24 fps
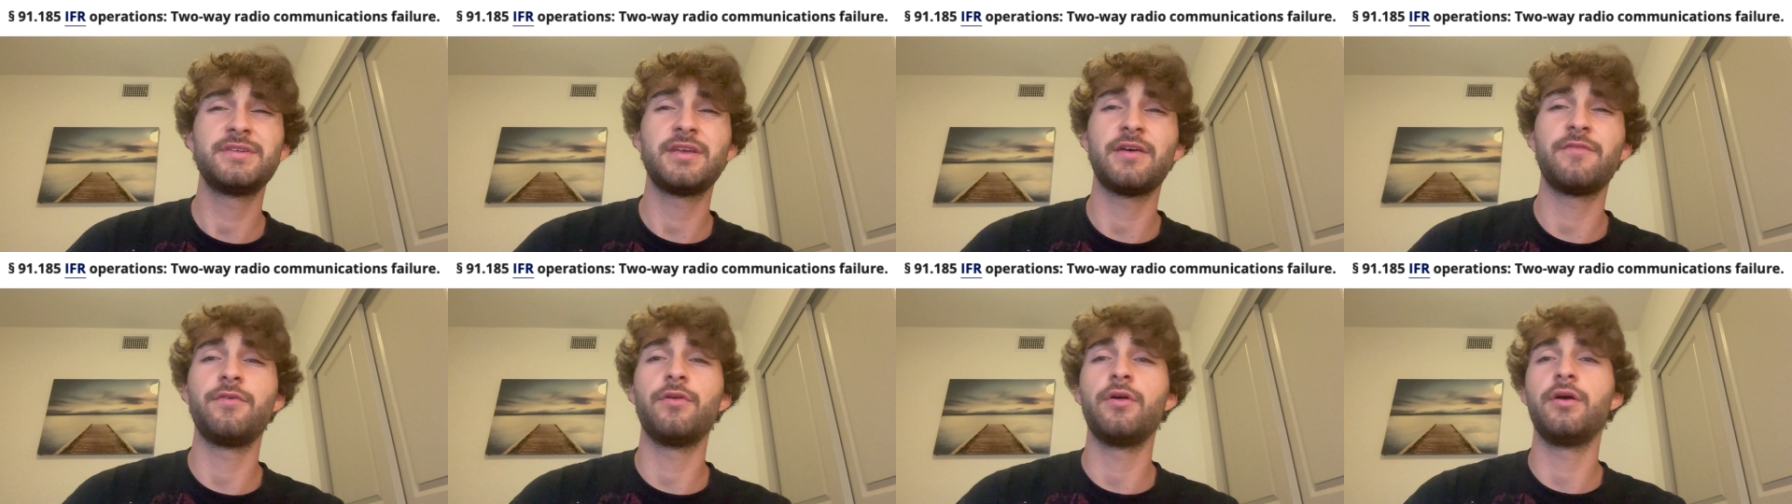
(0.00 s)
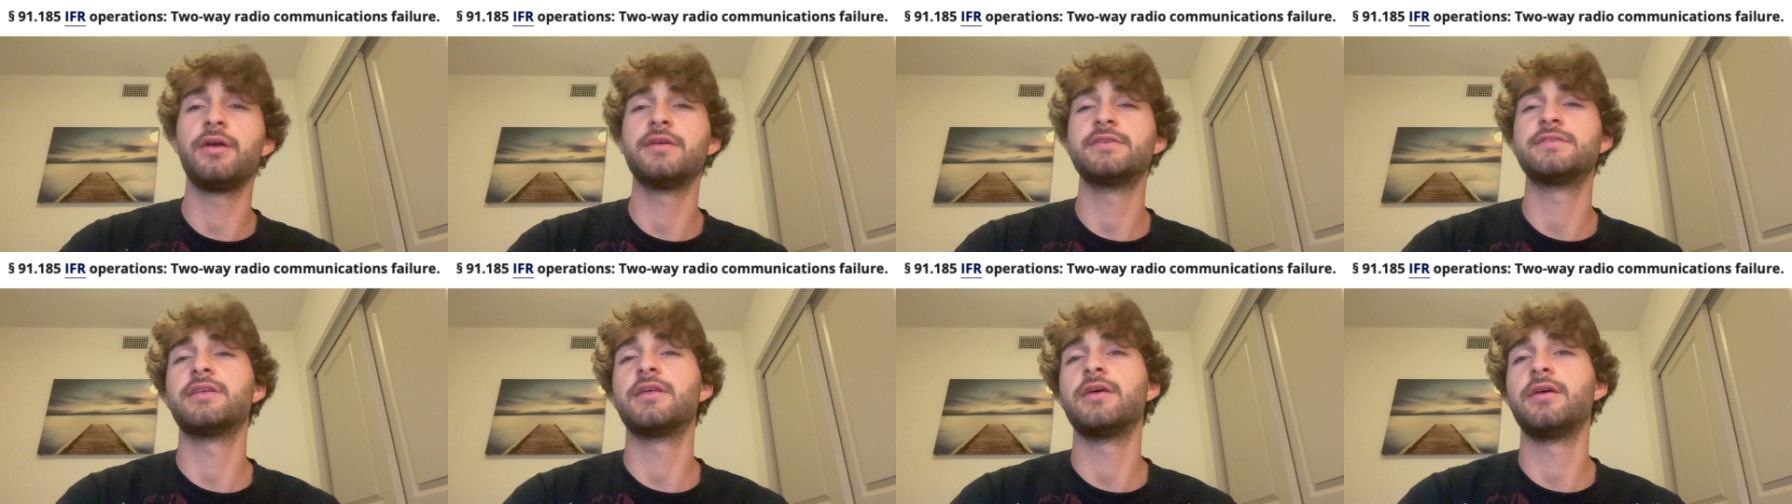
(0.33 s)
I feel like
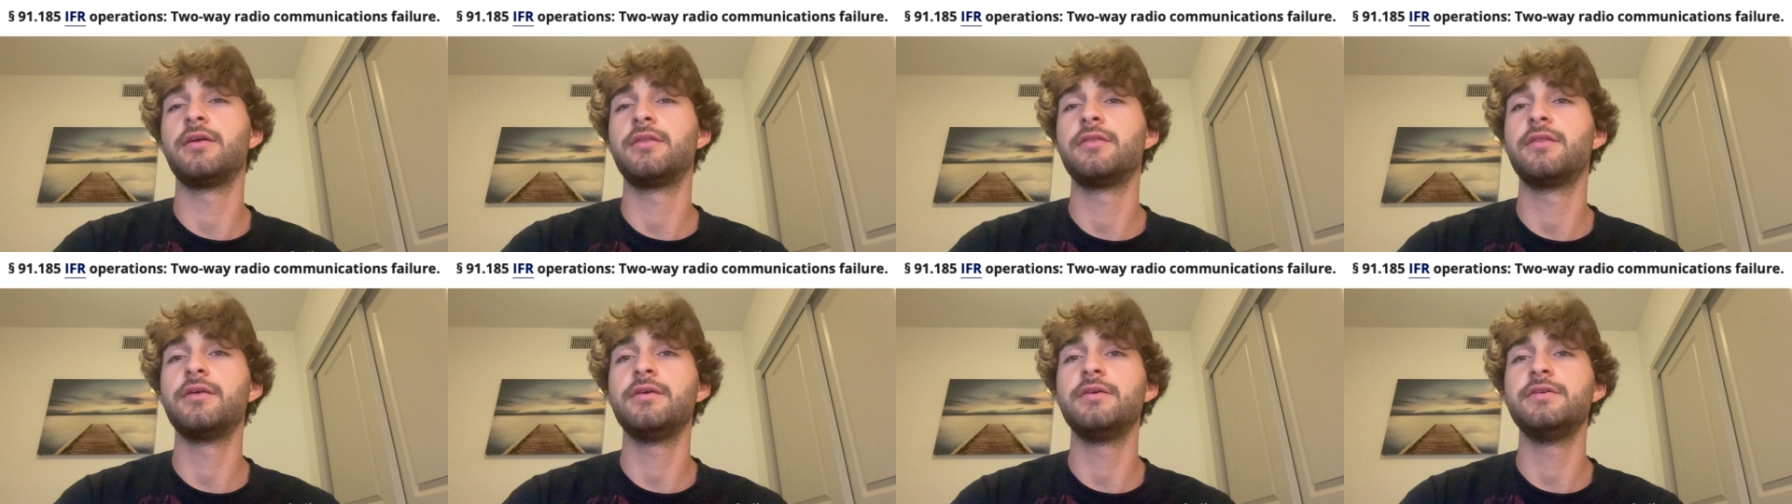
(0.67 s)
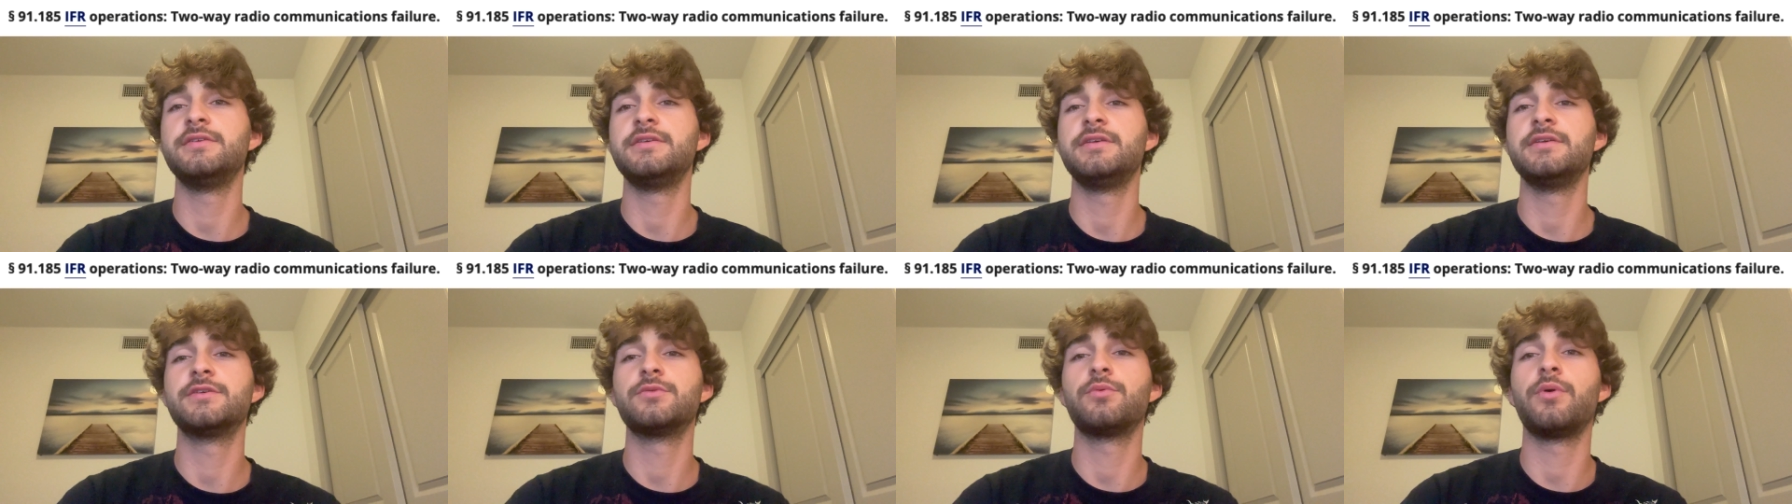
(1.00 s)
it's like the
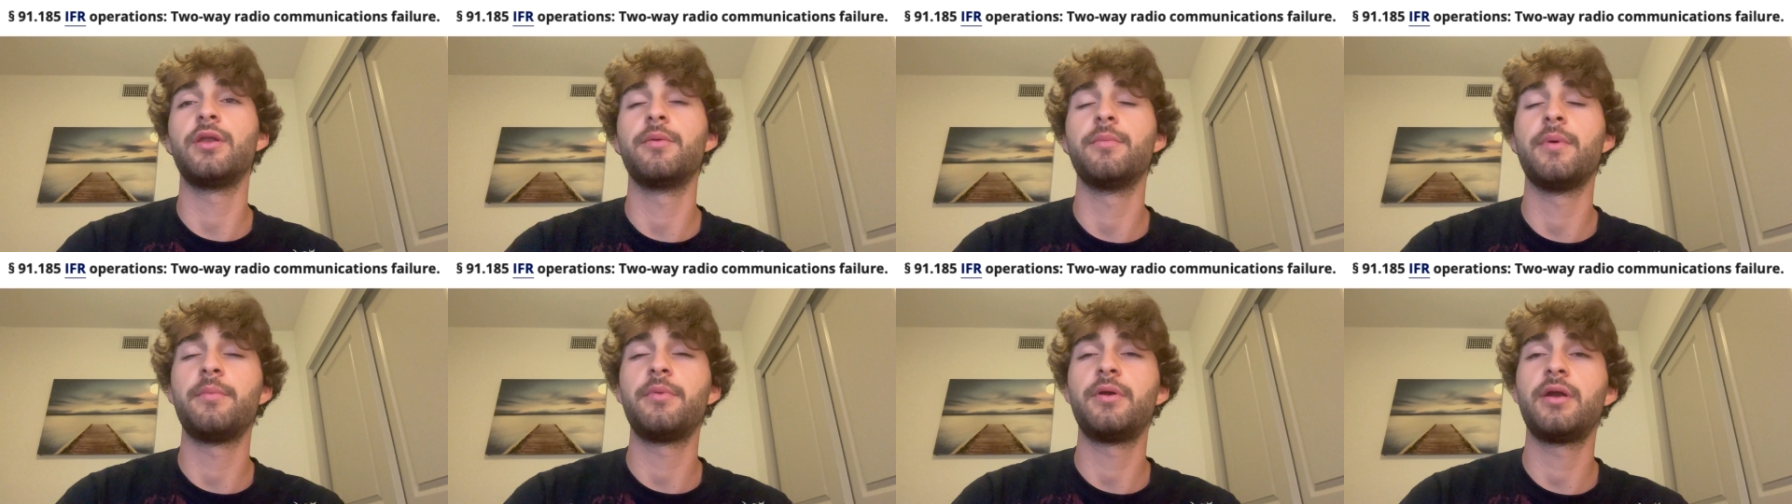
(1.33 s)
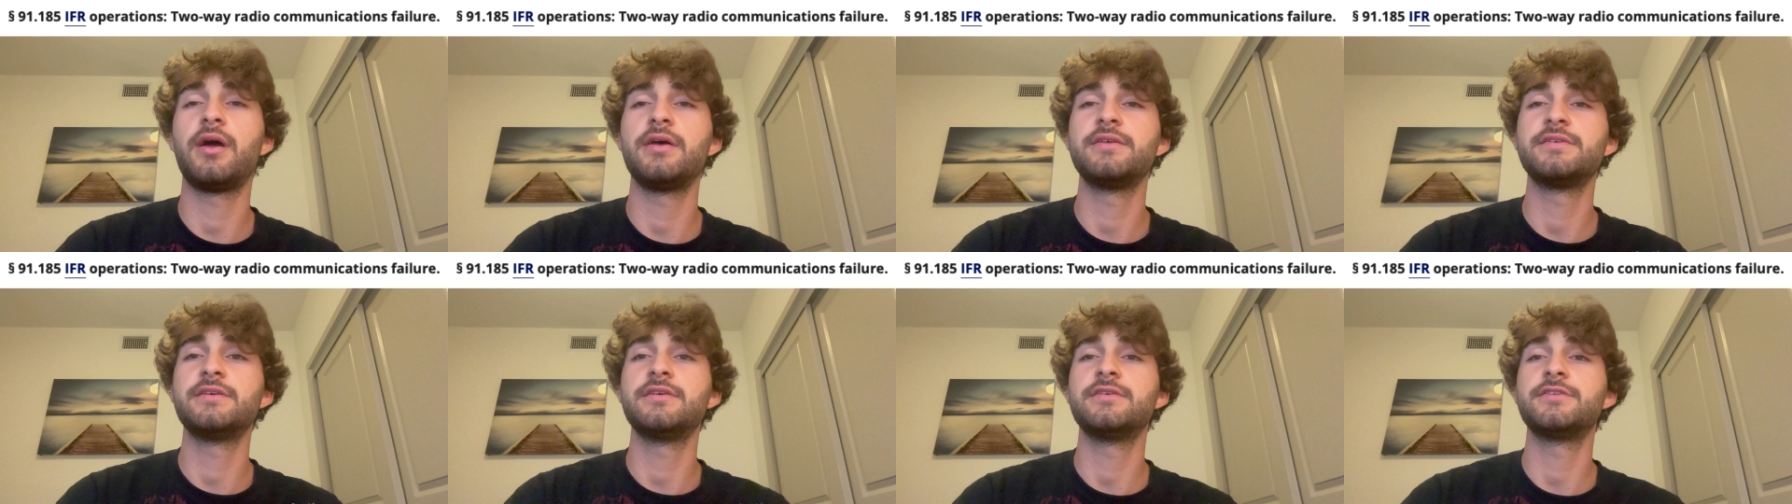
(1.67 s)
easiest way to
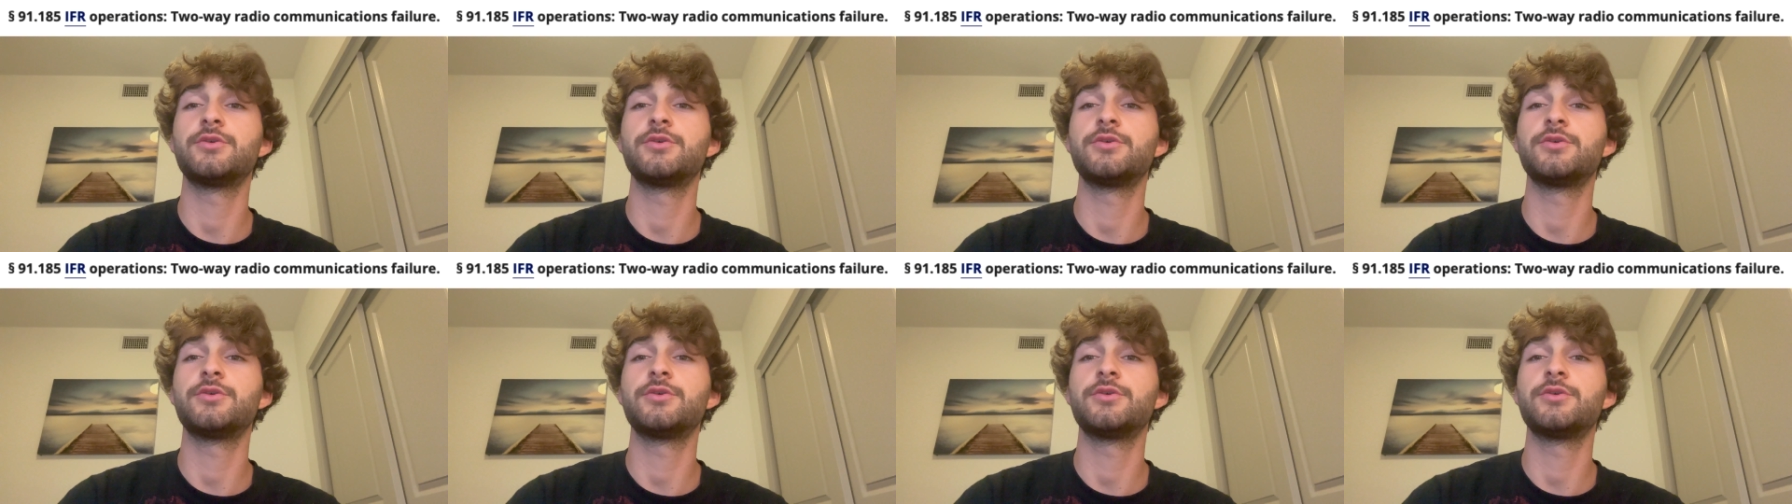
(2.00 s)
memorize it.